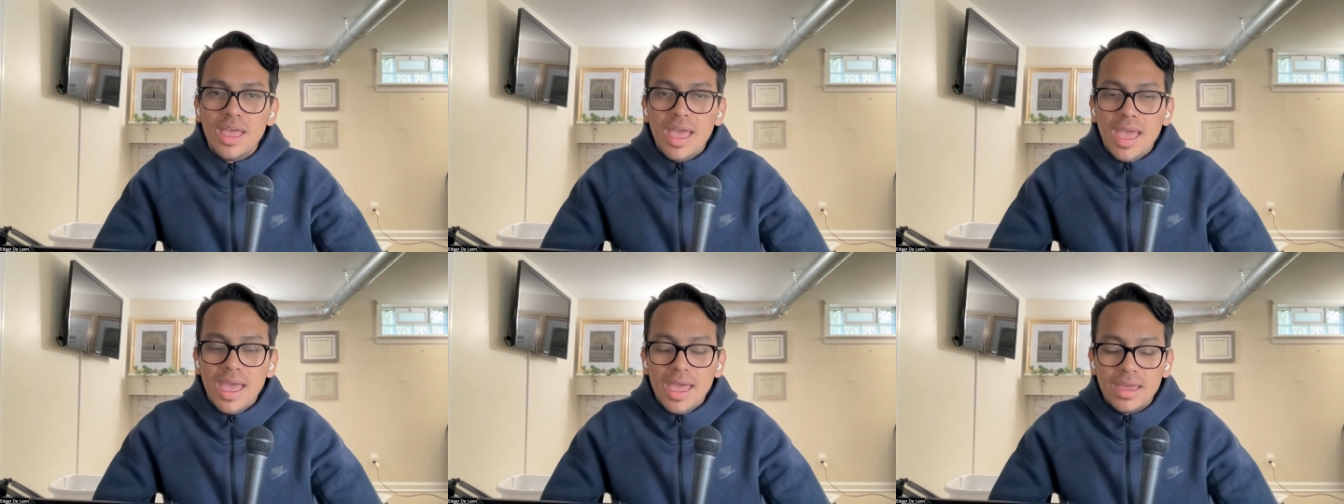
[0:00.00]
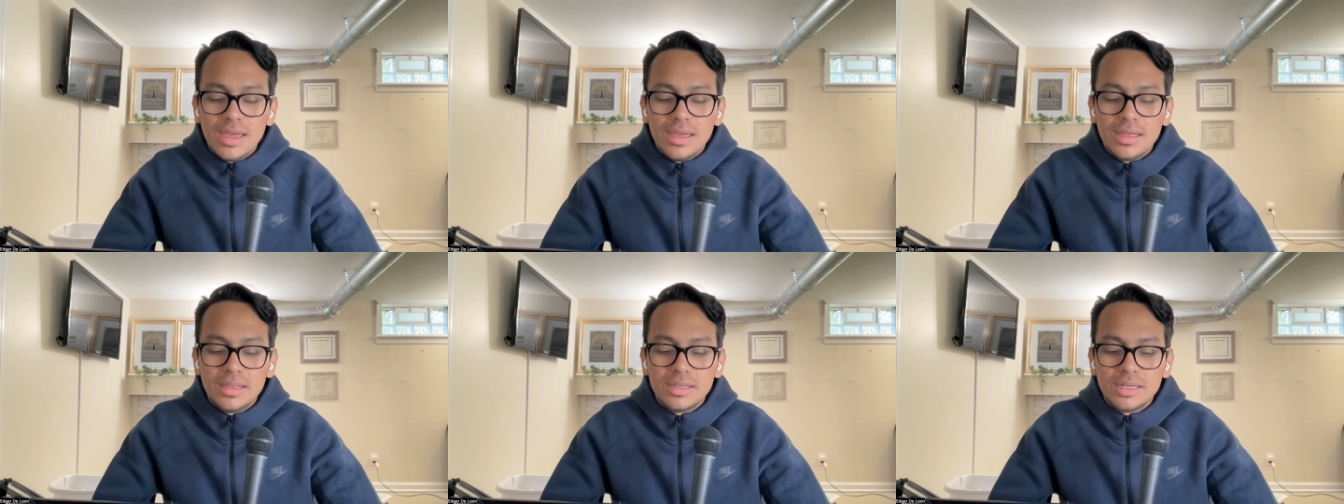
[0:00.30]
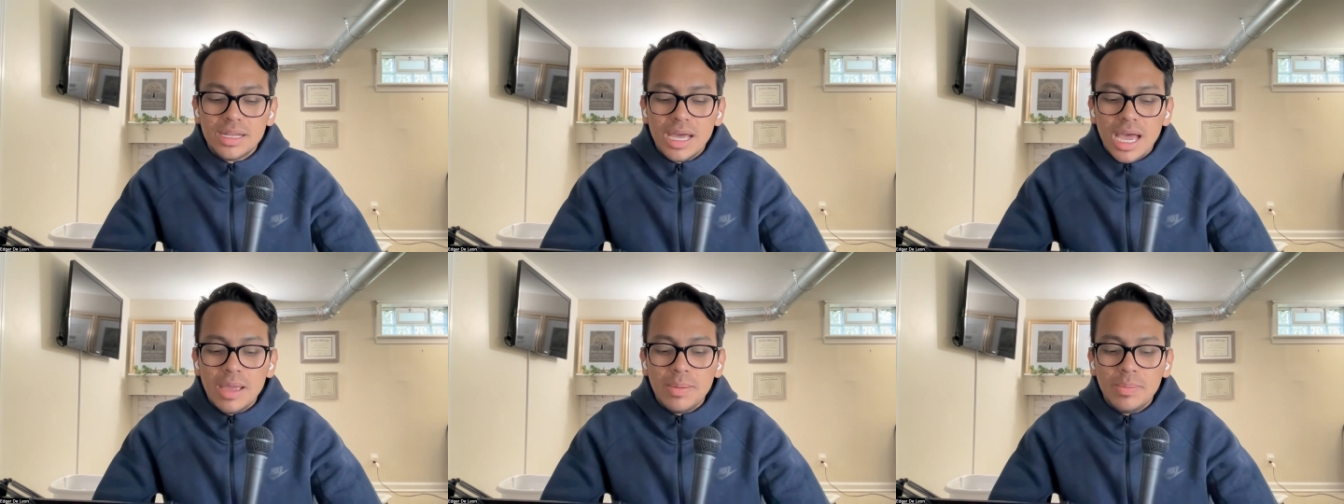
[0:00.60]
And
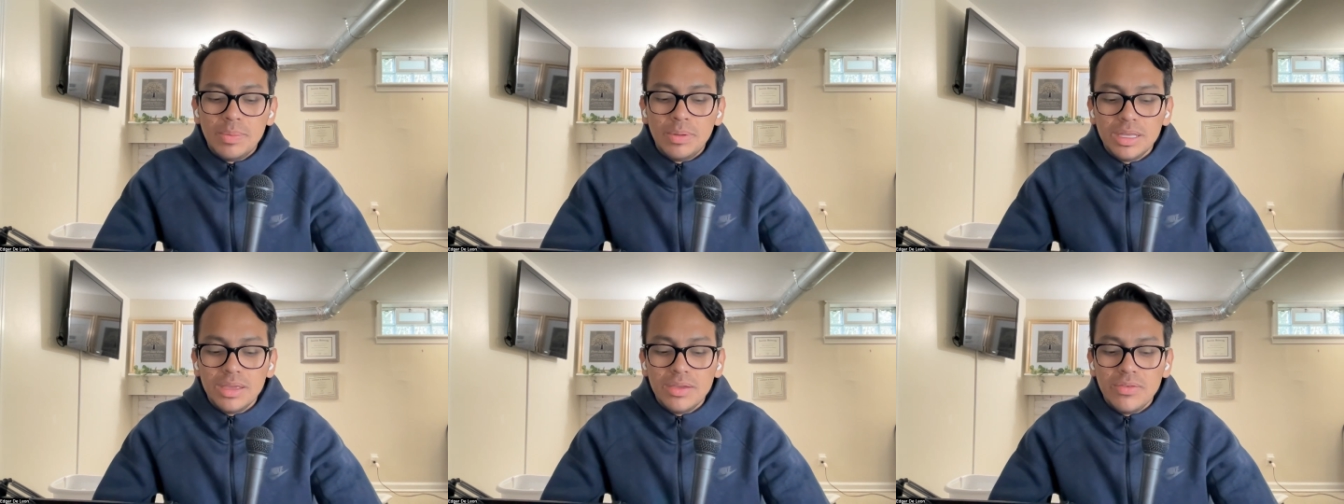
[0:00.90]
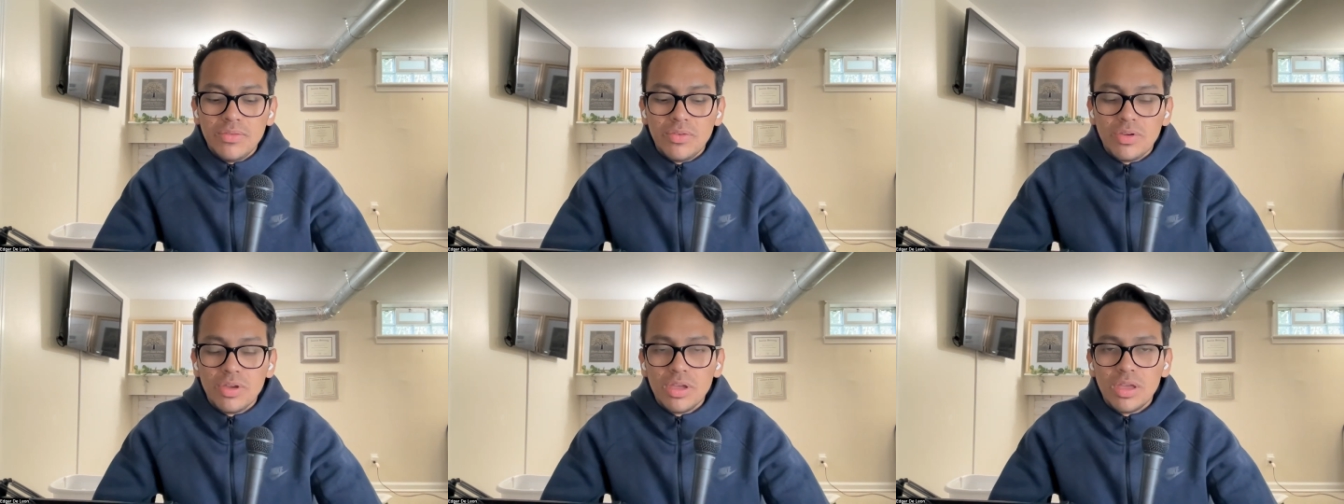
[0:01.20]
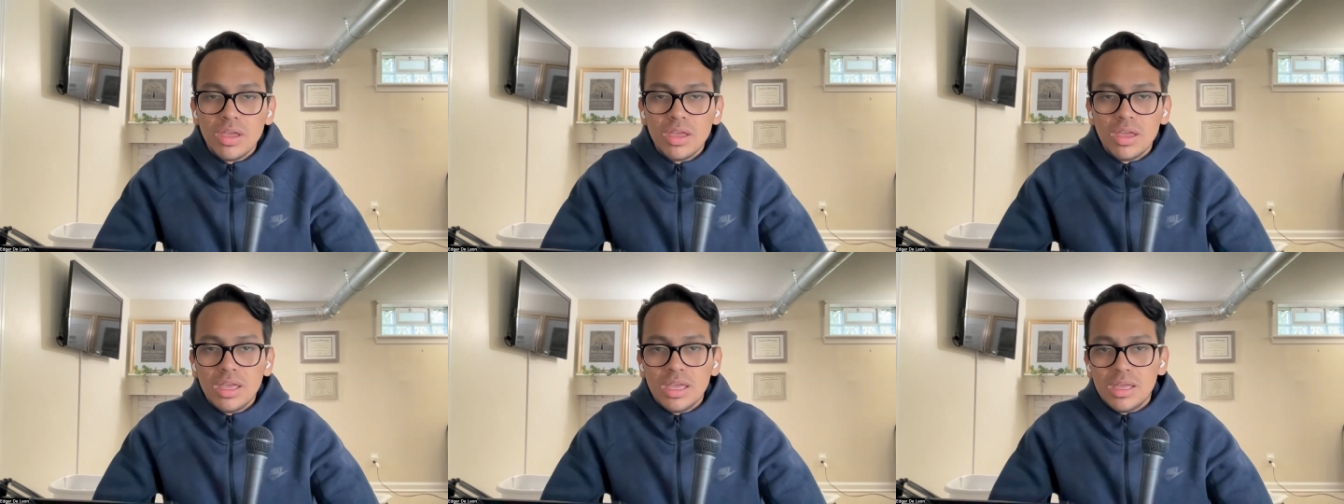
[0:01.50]
I believe
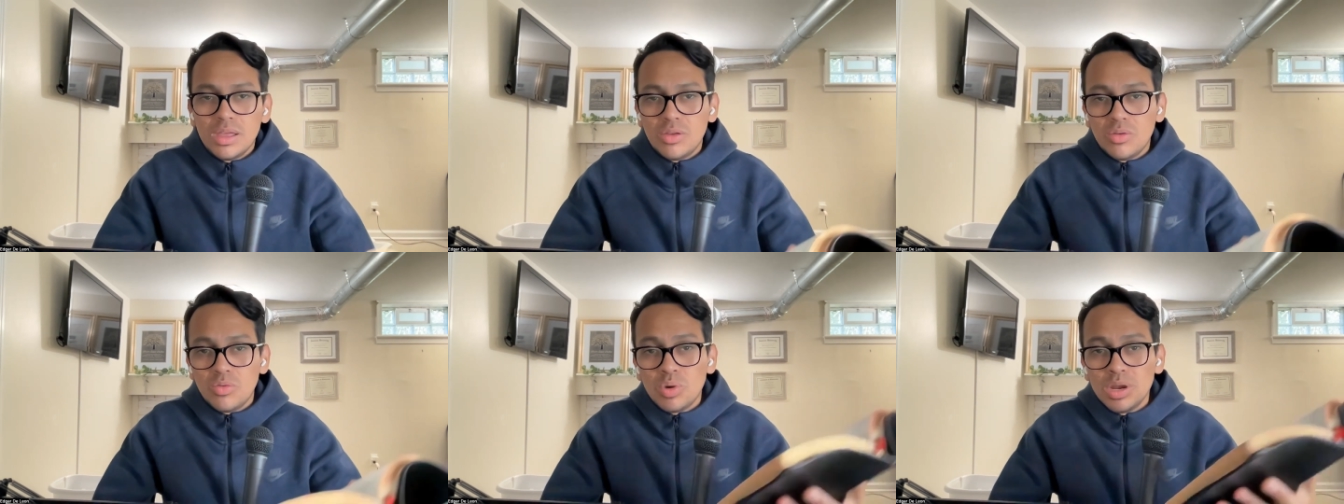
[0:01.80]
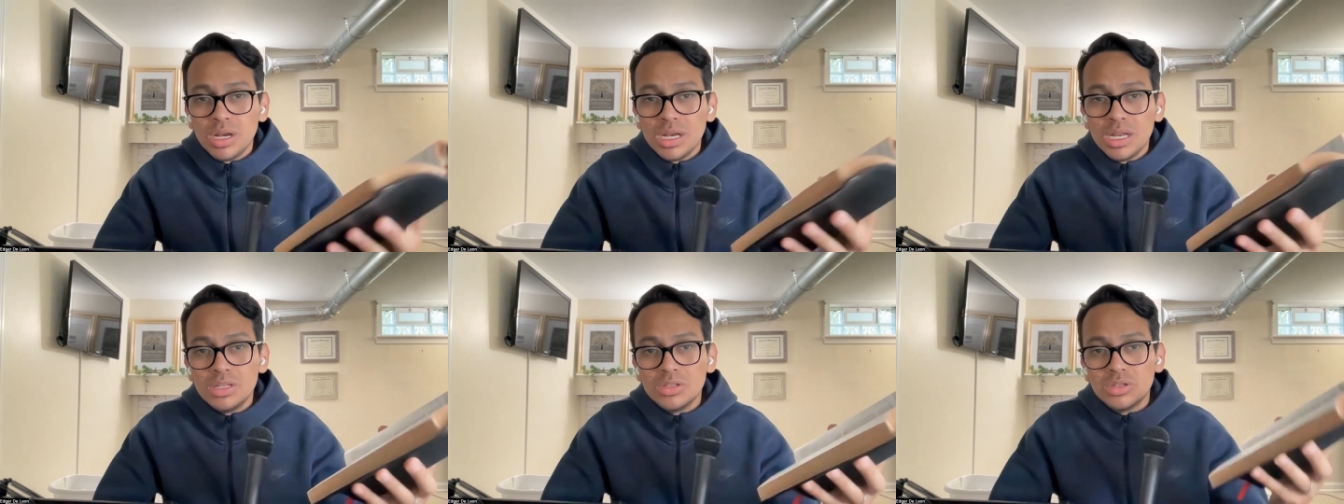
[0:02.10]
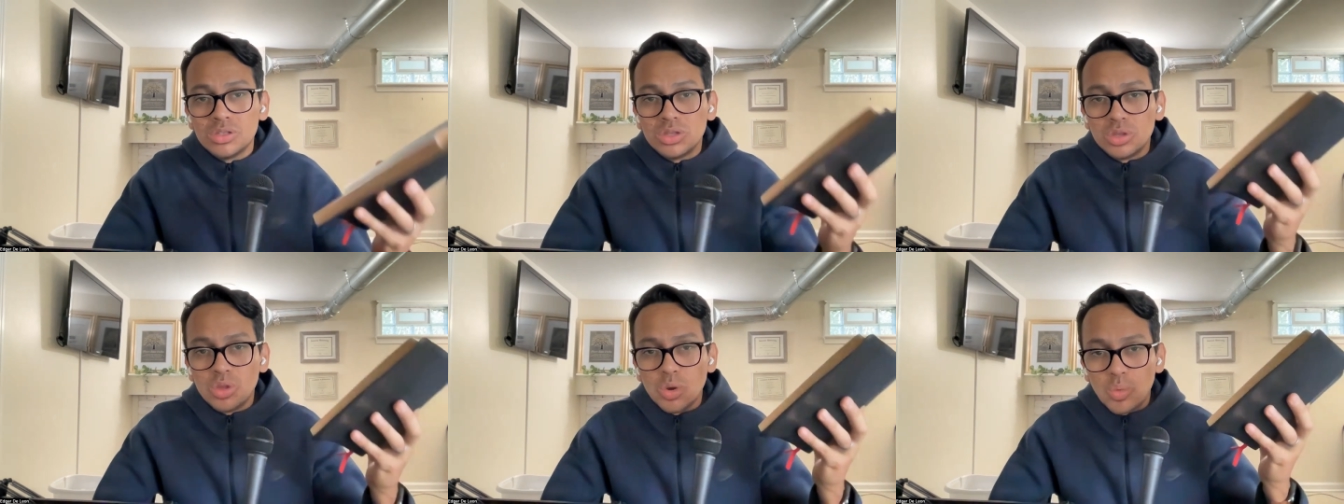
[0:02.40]
reading
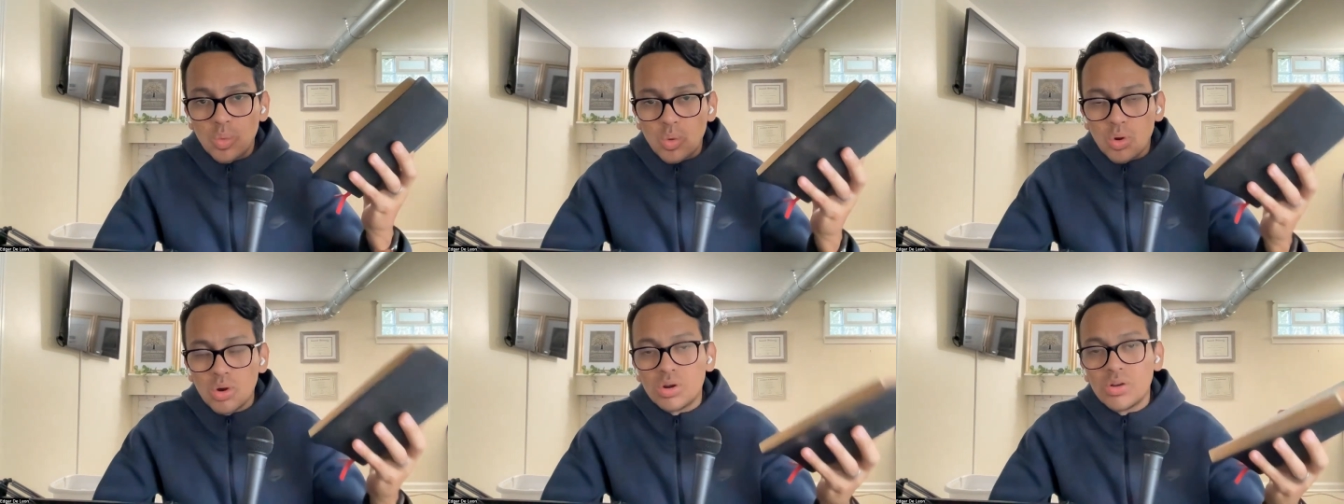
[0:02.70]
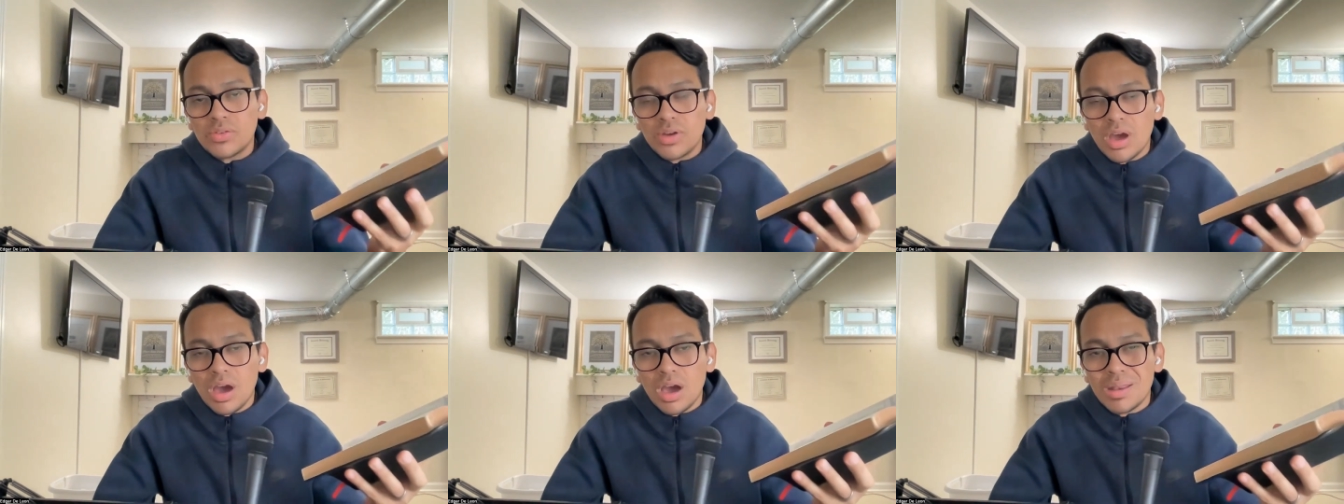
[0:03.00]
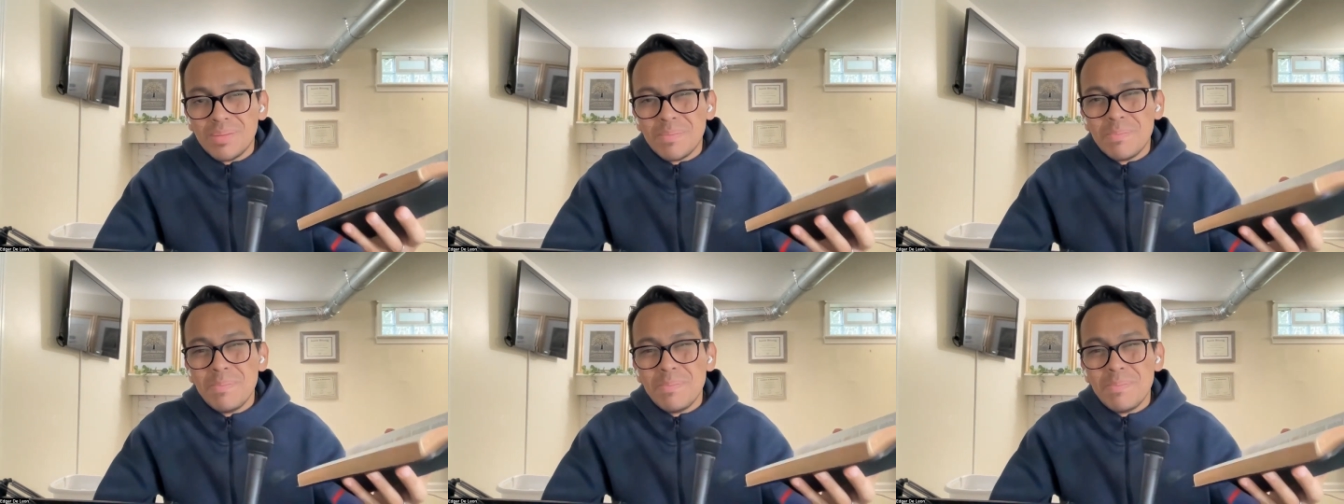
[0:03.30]
the Word of God,